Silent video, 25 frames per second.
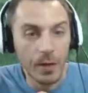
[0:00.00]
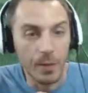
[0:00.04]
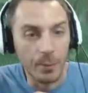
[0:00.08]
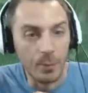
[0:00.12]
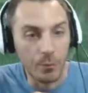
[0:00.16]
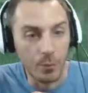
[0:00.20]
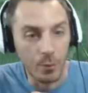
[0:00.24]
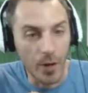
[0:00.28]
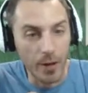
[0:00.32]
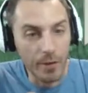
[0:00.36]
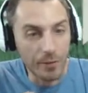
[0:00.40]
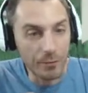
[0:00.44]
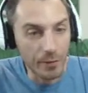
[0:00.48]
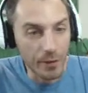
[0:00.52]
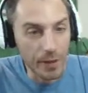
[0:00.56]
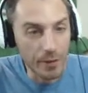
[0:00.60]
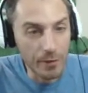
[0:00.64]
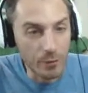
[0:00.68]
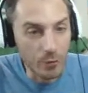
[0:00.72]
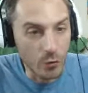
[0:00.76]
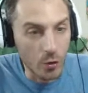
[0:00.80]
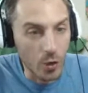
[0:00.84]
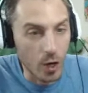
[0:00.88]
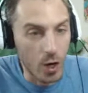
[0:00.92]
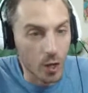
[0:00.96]
Bright Flame
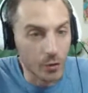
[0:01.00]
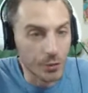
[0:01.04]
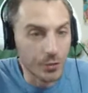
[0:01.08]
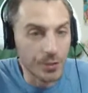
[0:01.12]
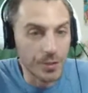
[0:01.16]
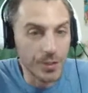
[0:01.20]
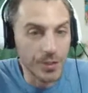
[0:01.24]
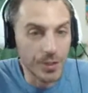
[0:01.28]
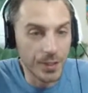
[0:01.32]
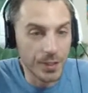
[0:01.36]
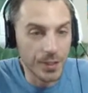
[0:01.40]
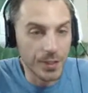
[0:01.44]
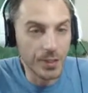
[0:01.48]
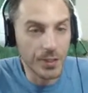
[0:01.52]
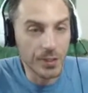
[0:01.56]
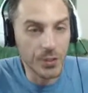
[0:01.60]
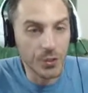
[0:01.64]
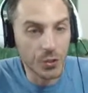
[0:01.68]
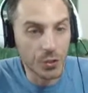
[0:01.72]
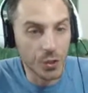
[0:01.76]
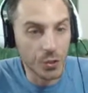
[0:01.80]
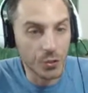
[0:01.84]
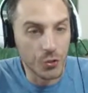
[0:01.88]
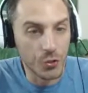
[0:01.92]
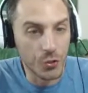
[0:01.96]
for 160,
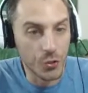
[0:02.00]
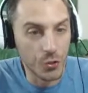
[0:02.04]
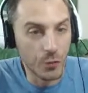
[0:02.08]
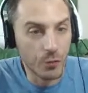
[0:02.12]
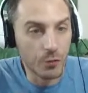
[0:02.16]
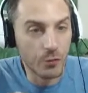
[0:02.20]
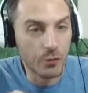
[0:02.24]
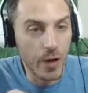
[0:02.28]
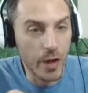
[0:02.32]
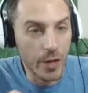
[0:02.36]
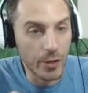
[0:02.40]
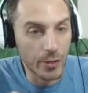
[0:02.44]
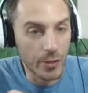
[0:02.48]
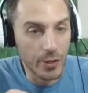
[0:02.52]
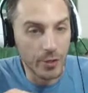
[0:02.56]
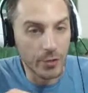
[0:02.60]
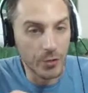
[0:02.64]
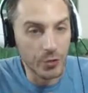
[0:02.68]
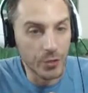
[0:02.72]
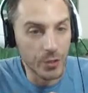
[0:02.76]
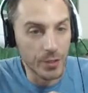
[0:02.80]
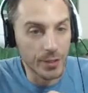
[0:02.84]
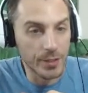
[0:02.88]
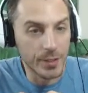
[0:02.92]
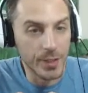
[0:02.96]
discard 2 fire
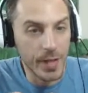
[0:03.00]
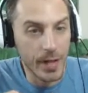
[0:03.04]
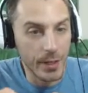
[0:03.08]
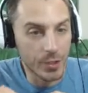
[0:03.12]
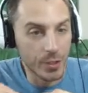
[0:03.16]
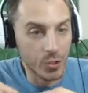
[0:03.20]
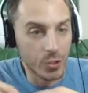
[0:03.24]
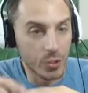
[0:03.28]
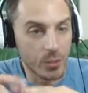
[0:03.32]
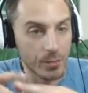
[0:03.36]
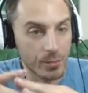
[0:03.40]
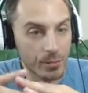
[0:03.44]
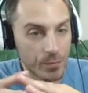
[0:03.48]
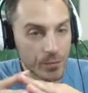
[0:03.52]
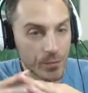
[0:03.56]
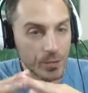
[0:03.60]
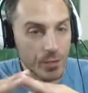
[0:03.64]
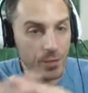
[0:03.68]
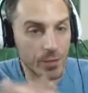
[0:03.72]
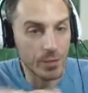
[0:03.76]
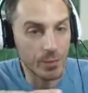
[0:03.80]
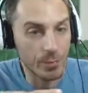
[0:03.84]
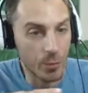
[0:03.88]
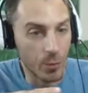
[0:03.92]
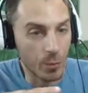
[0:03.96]
energy attached to
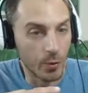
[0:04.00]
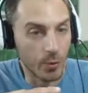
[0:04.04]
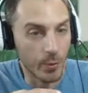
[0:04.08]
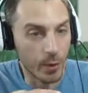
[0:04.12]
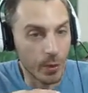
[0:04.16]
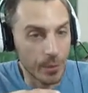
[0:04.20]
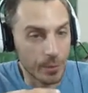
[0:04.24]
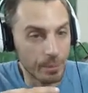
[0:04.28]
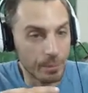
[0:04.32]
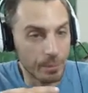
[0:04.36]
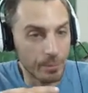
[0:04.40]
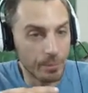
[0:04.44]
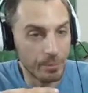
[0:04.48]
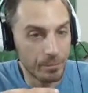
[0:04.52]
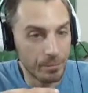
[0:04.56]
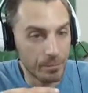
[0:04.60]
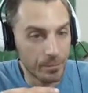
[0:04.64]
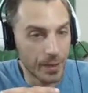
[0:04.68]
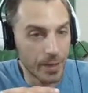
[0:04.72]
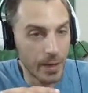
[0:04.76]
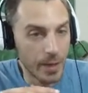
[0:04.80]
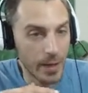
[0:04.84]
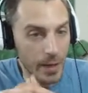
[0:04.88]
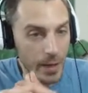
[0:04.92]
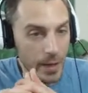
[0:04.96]
this Pokemon.
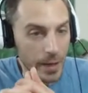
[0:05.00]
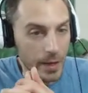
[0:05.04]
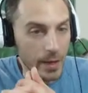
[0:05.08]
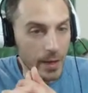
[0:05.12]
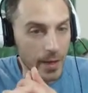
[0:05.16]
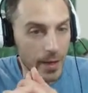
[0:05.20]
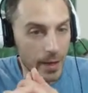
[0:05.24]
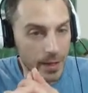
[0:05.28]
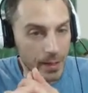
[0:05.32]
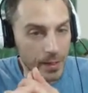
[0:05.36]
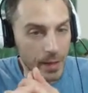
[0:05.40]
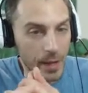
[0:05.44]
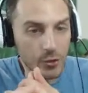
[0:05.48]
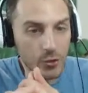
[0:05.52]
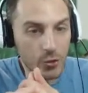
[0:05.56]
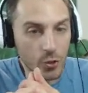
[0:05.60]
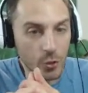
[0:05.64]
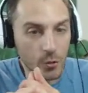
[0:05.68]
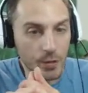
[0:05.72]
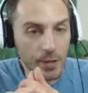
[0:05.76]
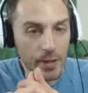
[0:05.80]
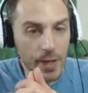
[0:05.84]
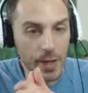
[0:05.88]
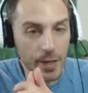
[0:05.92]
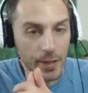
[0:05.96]
And
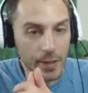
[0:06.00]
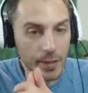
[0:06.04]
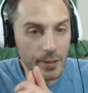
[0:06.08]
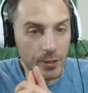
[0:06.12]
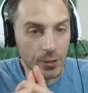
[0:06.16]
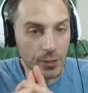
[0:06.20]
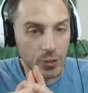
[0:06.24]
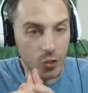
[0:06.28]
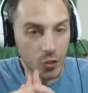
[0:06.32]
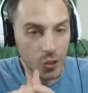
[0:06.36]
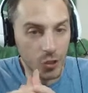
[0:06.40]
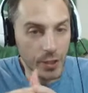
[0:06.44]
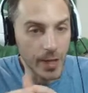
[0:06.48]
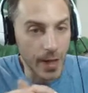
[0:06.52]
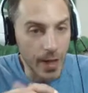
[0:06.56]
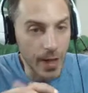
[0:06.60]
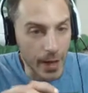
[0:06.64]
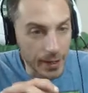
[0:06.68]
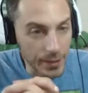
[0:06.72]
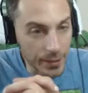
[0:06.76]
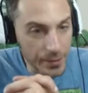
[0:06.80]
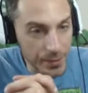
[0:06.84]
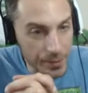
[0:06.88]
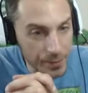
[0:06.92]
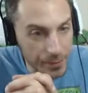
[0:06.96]
Nitro Tank
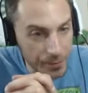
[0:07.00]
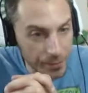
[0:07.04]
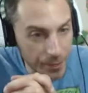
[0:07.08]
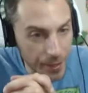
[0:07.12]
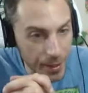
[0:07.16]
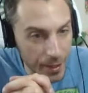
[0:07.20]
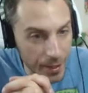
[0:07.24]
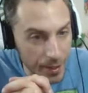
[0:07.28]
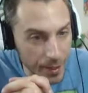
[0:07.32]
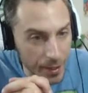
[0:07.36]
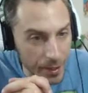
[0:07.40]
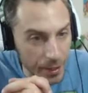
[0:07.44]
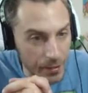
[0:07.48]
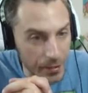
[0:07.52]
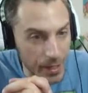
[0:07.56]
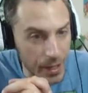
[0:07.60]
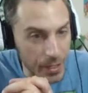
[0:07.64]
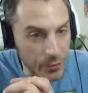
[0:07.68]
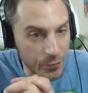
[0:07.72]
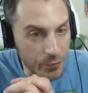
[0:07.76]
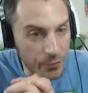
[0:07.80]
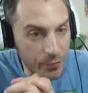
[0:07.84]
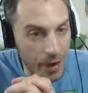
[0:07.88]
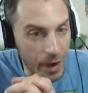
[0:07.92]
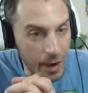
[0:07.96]
GX,
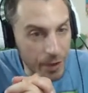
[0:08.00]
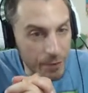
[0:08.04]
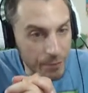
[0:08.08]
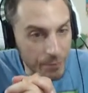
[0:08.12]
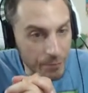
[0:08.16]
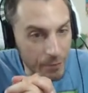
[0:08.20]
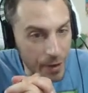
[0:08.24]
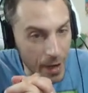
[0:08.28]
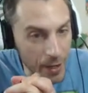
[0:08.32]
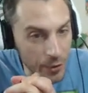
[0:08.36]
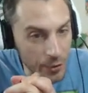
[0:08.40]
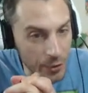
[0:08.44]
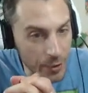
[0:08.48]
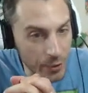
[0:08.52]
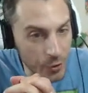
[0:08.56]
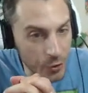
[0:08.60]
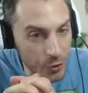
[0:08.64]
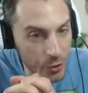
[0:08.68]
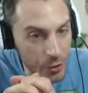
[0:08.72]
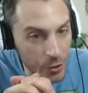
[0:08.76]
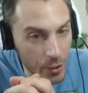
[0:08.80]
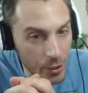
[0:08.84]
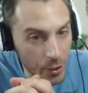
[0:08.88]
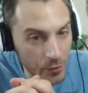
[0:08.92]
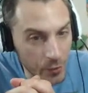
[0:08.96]
attach 5 fire
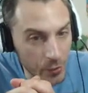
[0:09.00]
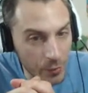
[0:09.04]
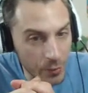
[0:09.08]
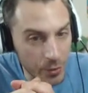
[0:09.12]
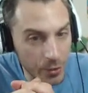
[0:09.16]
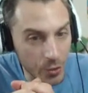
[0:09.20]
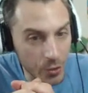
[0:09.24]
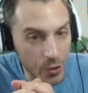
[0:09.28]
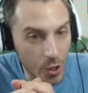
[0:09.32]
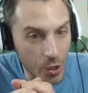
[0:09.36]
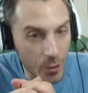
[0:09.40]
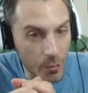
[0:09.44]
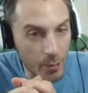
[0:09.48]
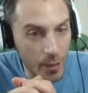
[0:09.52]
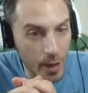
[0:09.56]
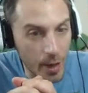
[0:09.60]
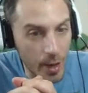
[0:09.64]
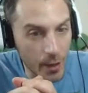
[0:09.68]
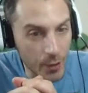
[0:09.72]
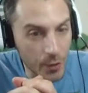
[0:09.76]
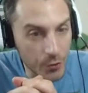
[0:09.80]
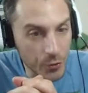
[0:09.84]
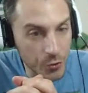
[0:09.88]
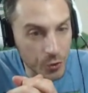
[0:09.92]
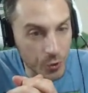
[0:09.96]
energy cards from your discard
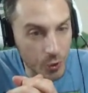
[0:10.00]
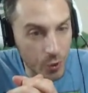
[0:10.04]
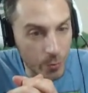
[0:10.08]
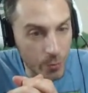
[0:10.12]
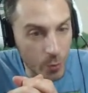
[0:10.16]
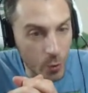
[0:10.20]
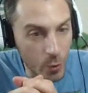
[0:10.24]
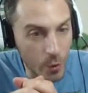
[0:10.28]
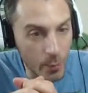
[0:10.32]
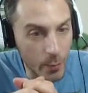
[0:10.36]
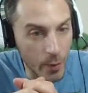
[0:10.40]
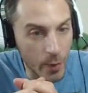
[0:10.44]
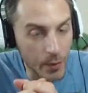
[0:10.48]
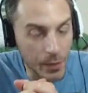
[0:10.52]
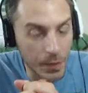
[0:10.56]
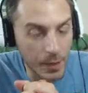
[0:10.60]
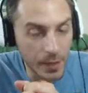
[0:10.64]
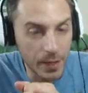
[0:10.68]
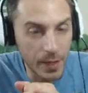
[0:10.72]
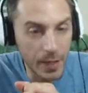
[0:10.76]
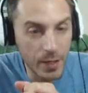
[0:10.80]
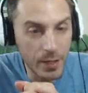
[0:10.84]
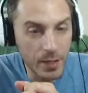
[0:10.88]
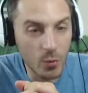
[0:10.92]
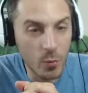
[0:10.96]
pile to your Pokemon
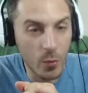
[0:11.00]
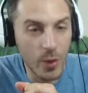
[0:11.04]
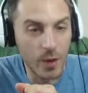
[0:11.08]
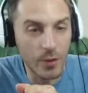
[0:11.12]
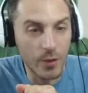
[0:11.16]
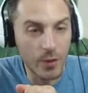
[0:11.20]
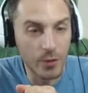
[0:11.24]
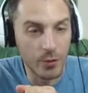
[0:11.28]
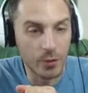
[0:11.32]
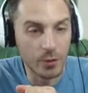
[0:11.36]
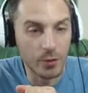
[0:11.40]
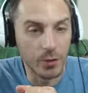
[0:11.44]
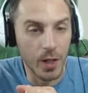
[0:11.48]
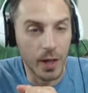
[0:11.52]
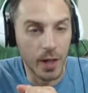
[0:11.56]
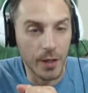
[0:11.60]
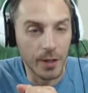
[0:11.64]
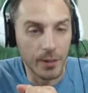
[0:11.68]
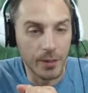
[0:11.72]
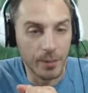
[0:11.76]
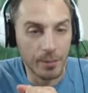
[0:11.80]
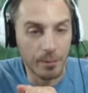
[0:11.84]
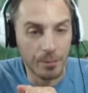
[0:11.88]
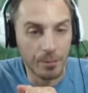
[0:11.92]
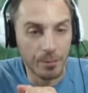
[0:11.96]
in any way that you'd
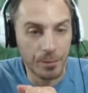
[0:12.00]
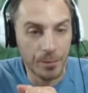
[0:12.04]
like.